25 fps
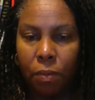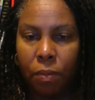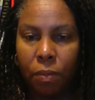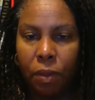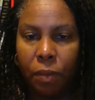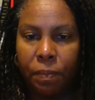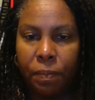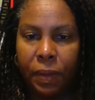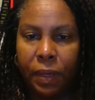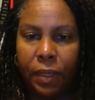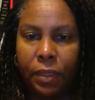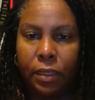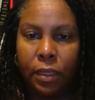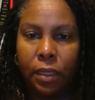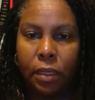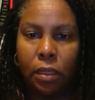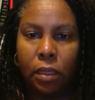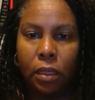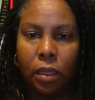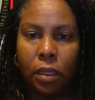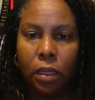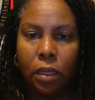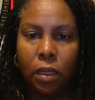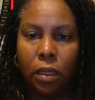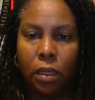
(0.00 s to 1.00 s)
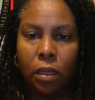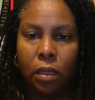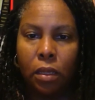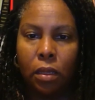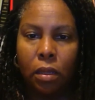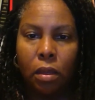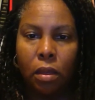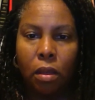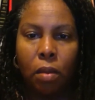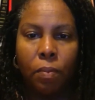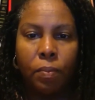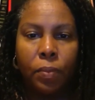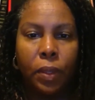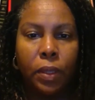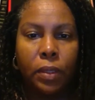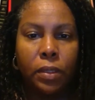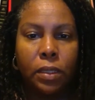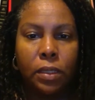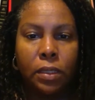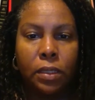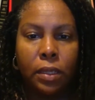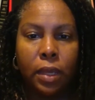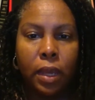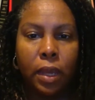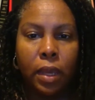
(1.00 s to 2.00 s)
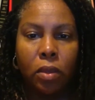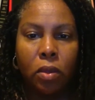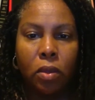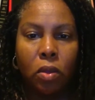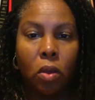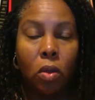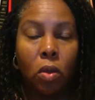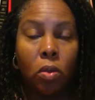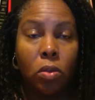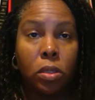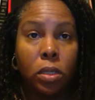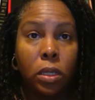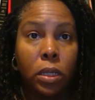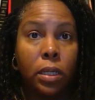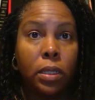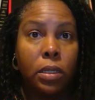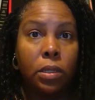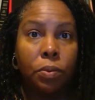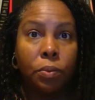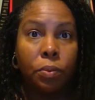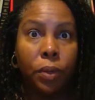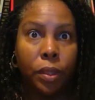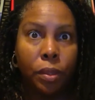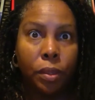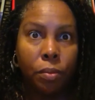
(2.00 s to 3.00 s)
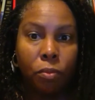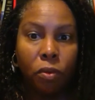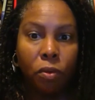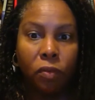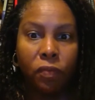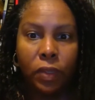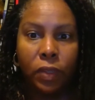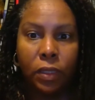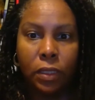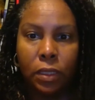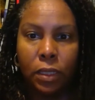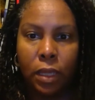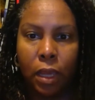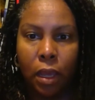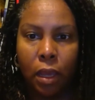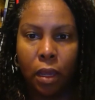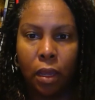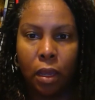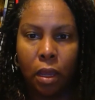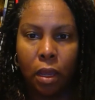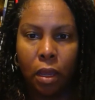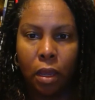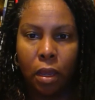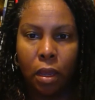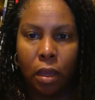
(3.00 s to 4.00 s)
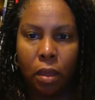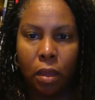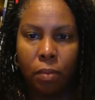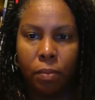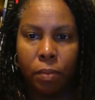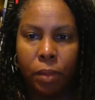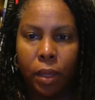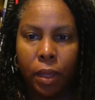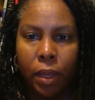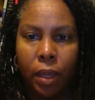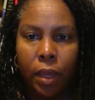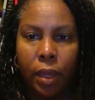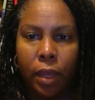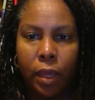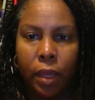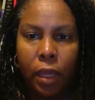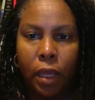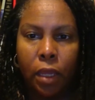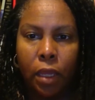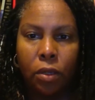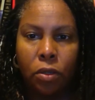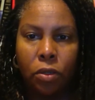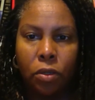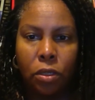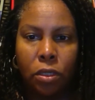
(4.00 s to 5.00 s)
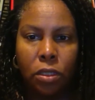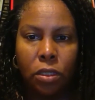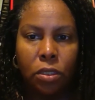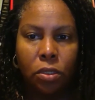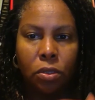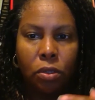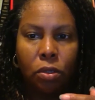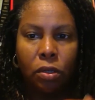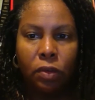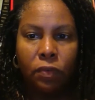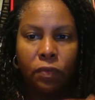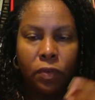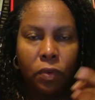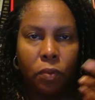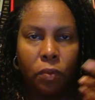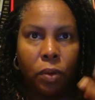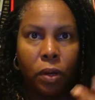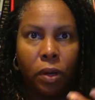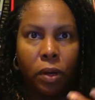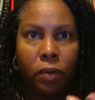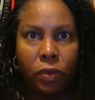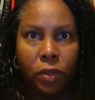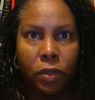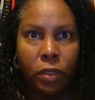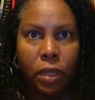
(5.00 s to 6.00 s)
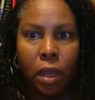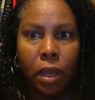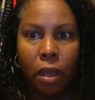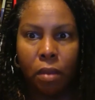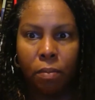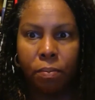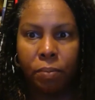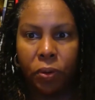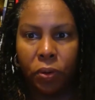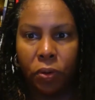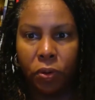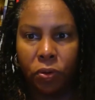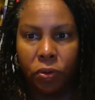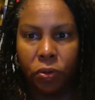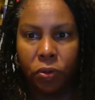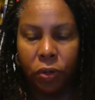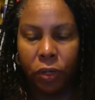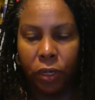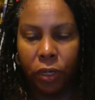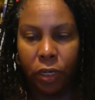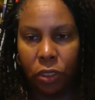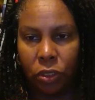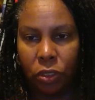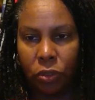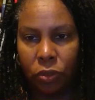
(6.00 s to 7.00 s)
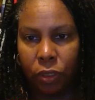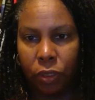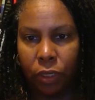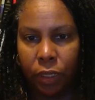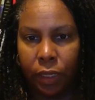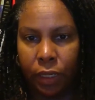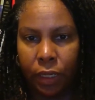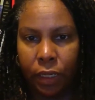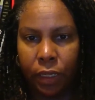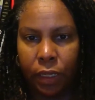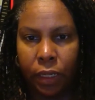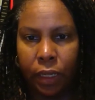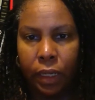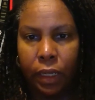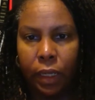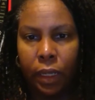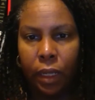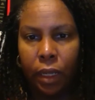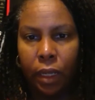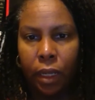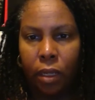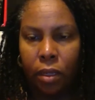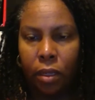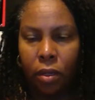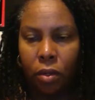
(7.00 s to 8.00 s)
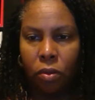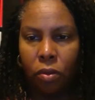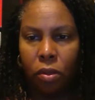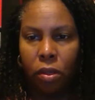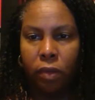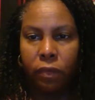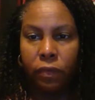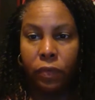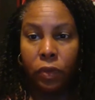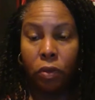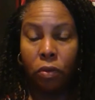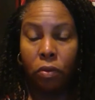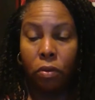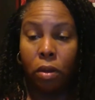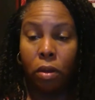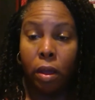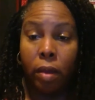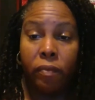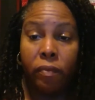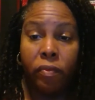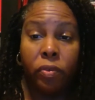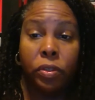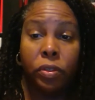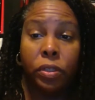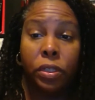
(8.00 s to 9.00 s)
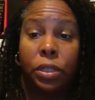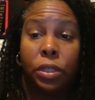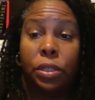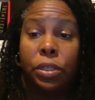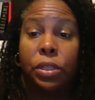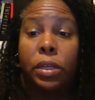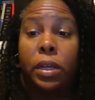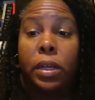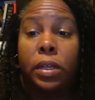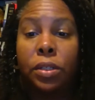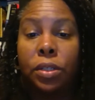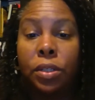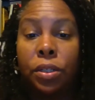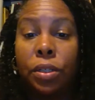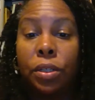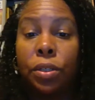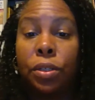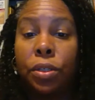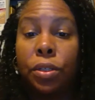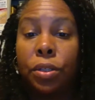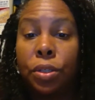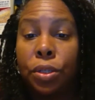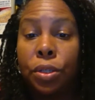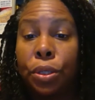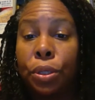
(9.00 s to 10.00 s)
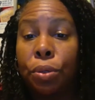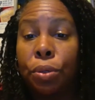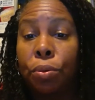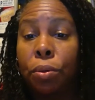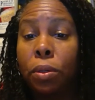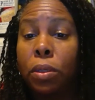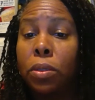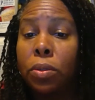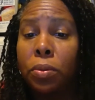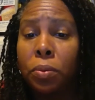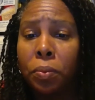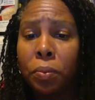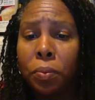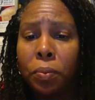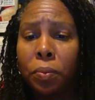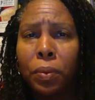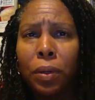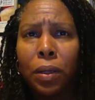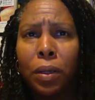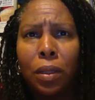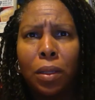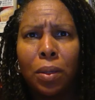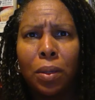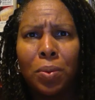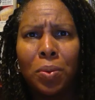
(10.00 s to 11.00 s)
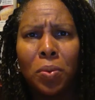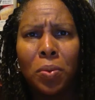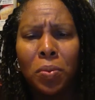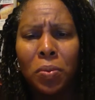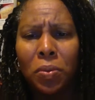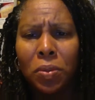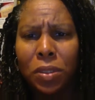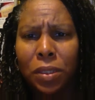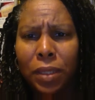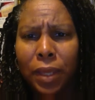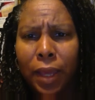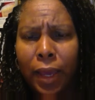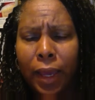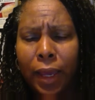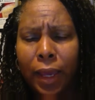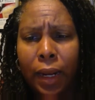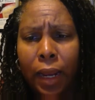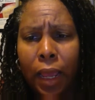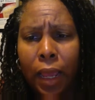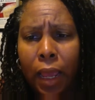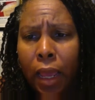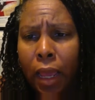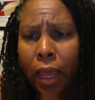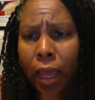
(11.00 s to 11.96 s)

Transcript: But basically, there's a site called teachwithmovies.com, and you just search for whatever time period you're interested in, and it'll give you novel suggestions too. It's a really cool site.